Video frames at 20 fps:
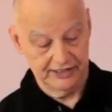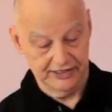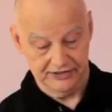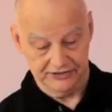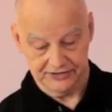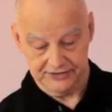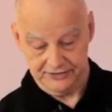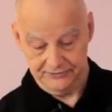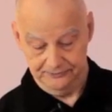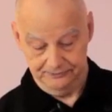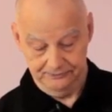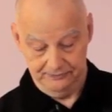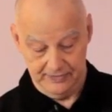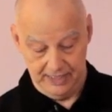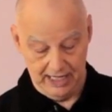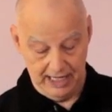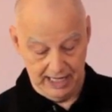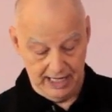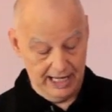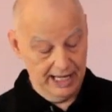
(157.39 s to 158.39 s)
this.
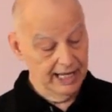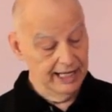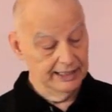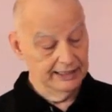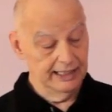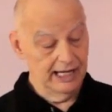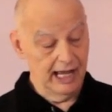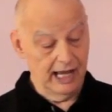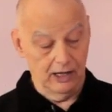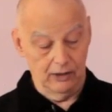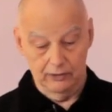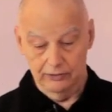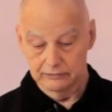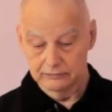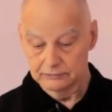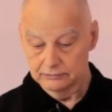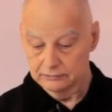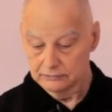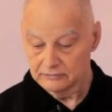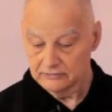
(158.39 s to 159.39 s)
Now,
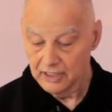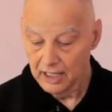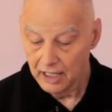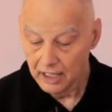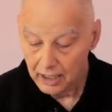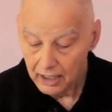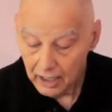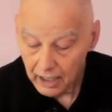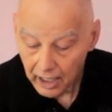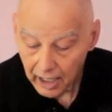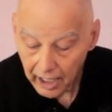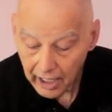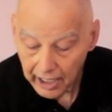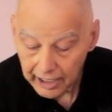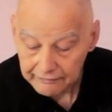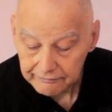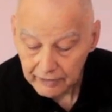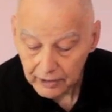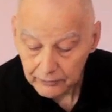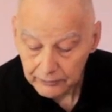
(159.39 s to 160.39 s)

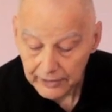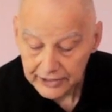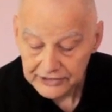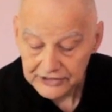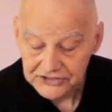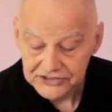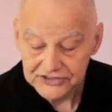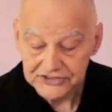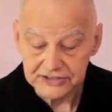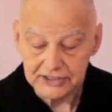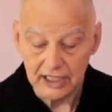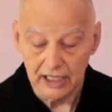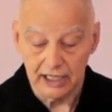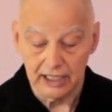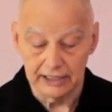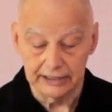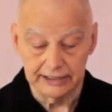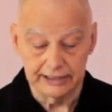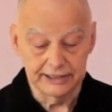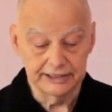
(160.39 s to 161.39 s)
I've already
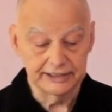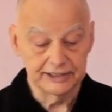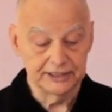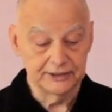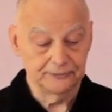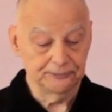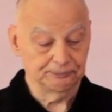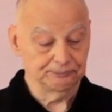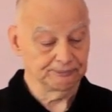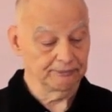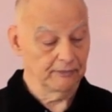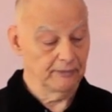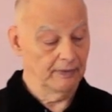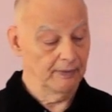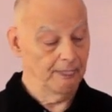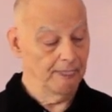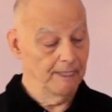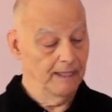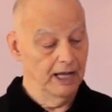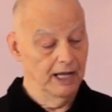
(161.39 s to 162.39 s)
started
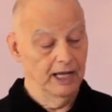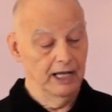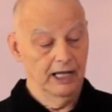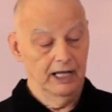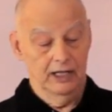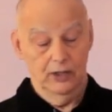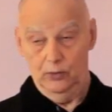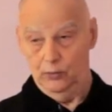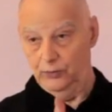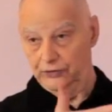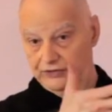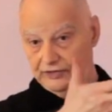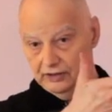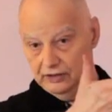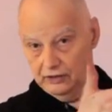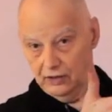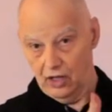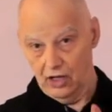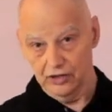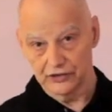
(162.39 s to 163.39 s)
with
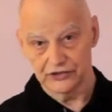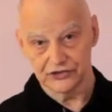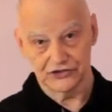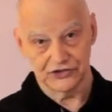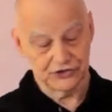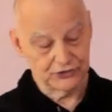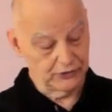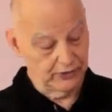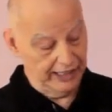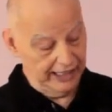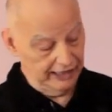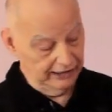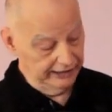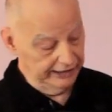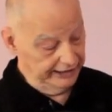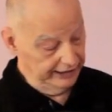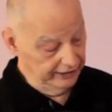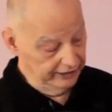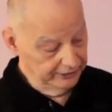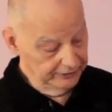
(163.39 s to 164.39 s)
the longest trail
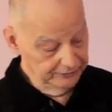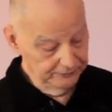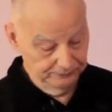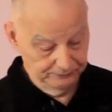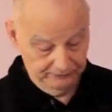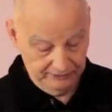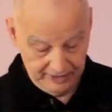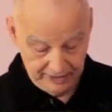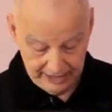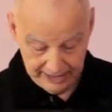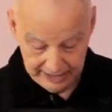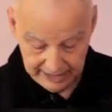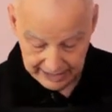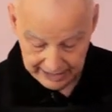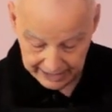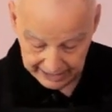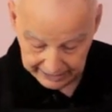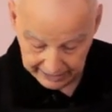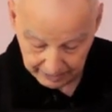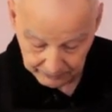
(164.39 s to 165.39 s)
here,
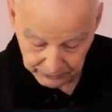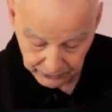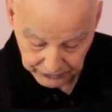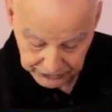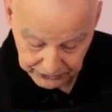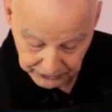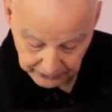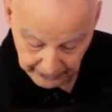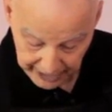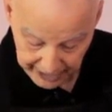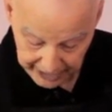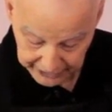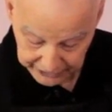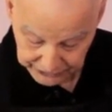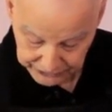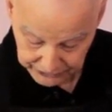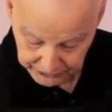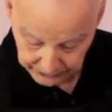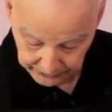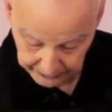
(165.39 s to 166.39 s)
and I'm going to
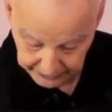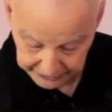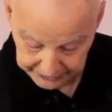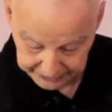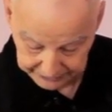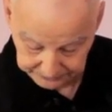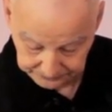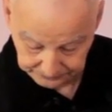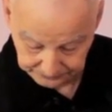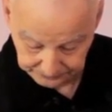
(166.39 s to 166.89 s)
add to it.